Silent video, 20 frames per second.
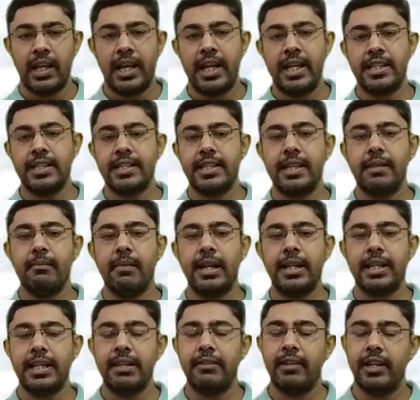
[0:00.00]
And sigma
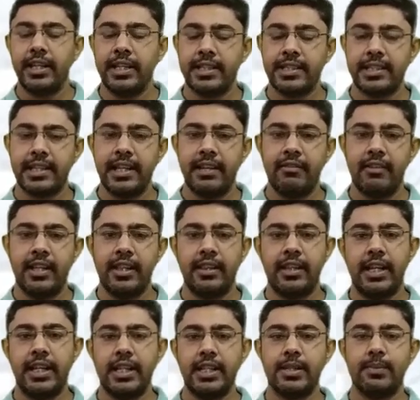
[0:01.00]
T1 is given
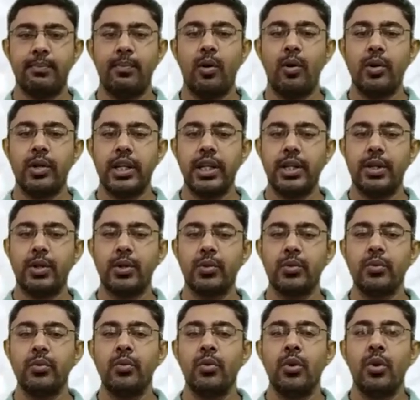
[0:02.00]
that is
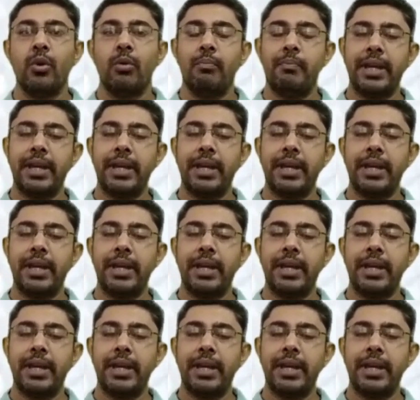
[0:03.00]
42